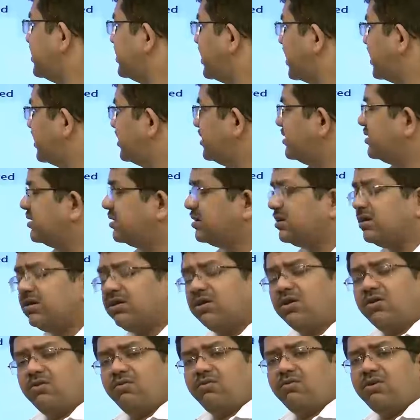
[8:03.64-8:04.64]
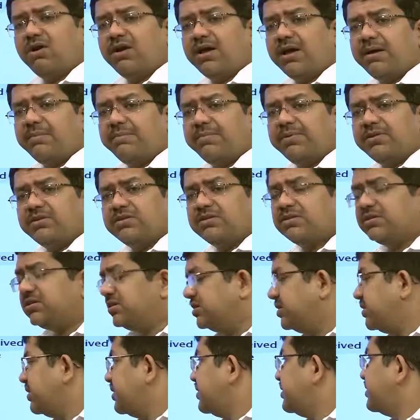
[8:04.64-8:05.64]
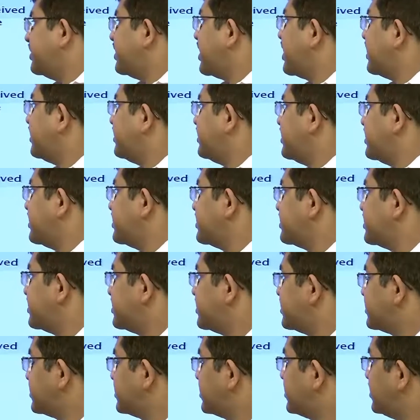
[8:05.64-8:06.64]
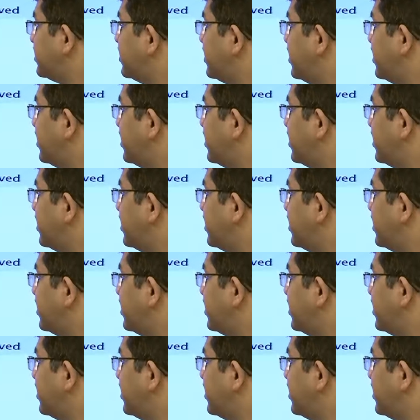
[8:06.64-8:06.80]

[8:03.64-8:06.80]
that what happens is in that case is